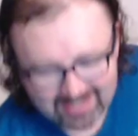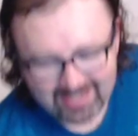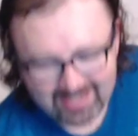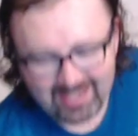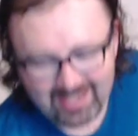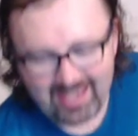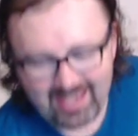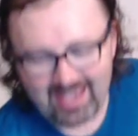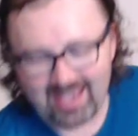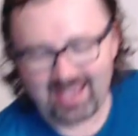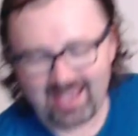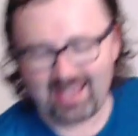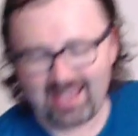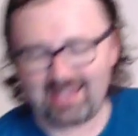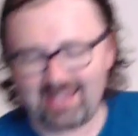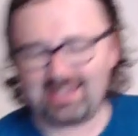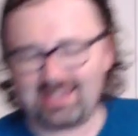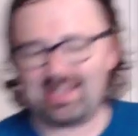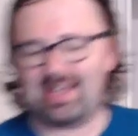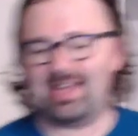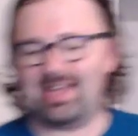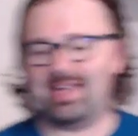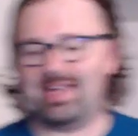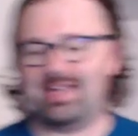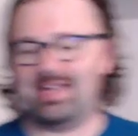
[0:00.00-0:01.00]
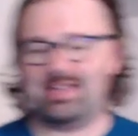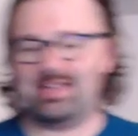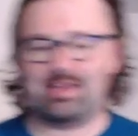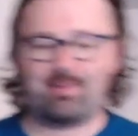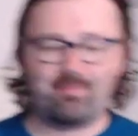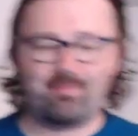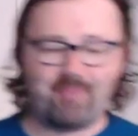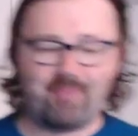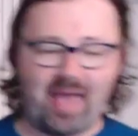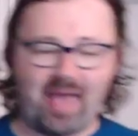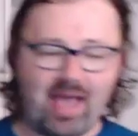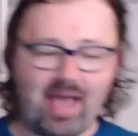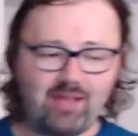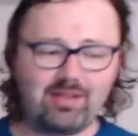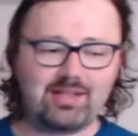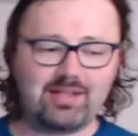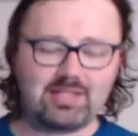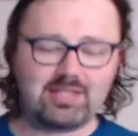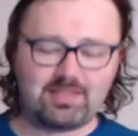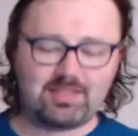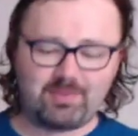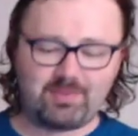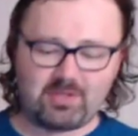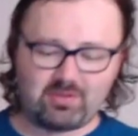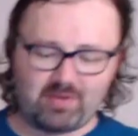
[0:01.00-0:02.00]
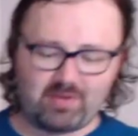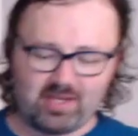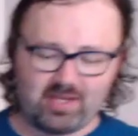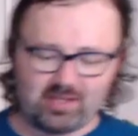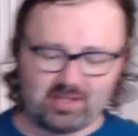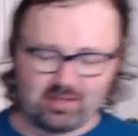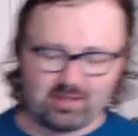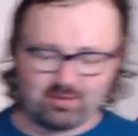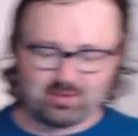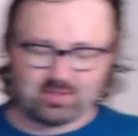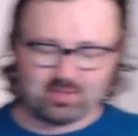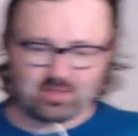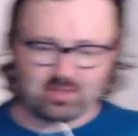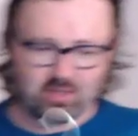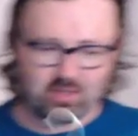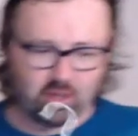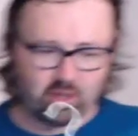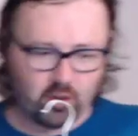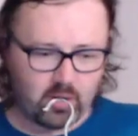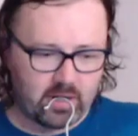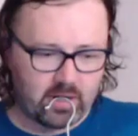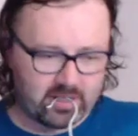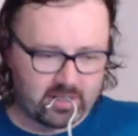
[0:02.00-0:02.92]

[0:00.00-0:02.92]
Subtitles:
And the balance between those two